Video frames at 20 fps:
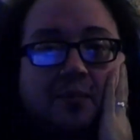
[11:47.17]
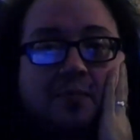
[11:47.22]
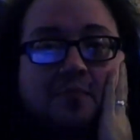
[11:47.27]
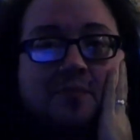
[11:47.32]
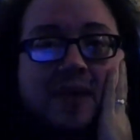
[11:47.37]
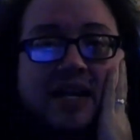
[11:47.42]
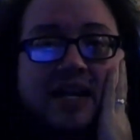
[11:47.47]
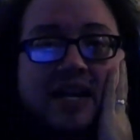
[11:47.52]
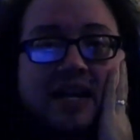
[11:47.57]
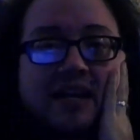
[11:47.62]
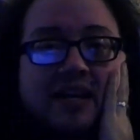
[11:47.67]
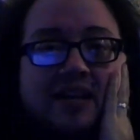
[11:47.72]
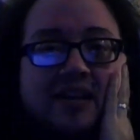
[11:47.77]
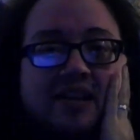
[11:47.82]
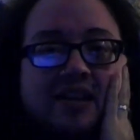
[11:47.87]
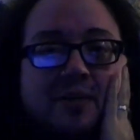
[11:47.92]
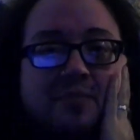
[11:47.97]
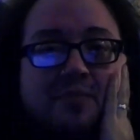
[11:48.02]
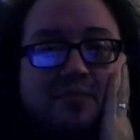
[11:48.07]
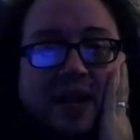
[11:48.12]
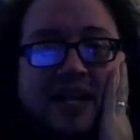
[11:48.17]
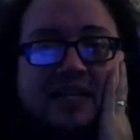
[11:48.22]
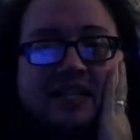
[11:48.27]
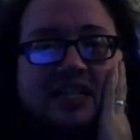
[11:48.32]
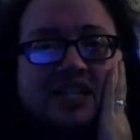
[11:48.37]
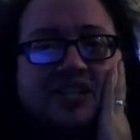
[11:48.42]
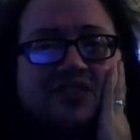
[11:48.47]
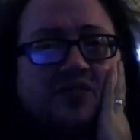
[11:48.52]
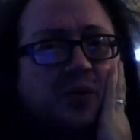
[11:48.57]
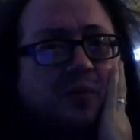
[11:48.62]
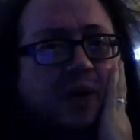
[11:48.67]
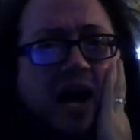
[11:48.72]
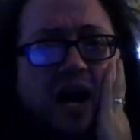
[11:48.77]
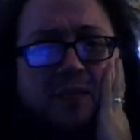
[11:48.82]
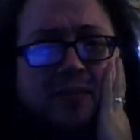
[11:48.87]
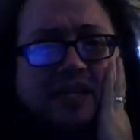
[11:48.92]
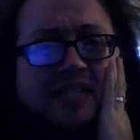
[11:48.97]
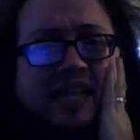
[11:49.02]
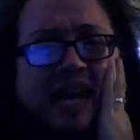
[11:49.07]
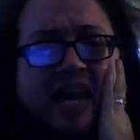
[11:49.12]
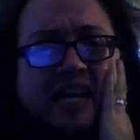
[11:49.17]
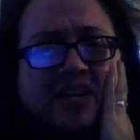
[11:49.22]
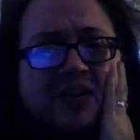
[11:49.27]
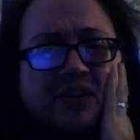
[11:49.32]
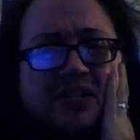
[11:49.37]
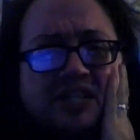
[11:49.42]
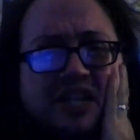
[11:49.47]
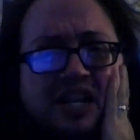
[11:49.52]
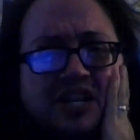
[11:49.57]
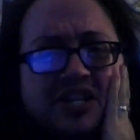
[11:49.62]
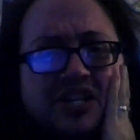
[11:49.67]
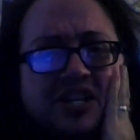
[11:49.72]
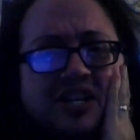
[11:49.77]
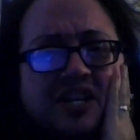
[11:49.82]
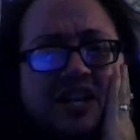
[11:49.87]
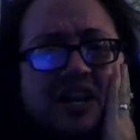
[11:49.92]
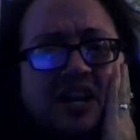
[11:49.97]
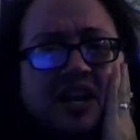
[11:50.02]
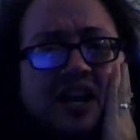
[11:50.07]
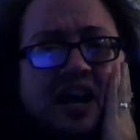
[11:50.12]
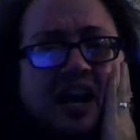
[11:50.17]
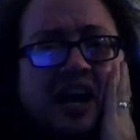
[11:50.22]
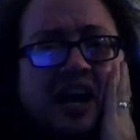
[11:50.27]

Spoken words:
Making the basis for Poppy's accusation